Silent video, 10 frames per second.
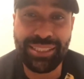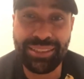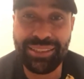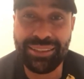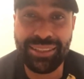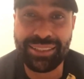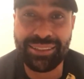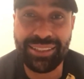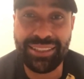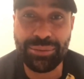it is, and
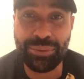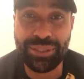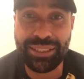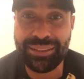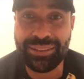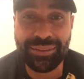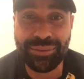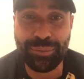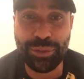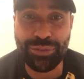like I said, it is what it is.
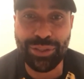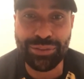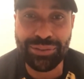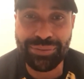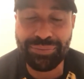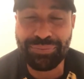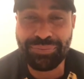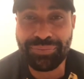We move on.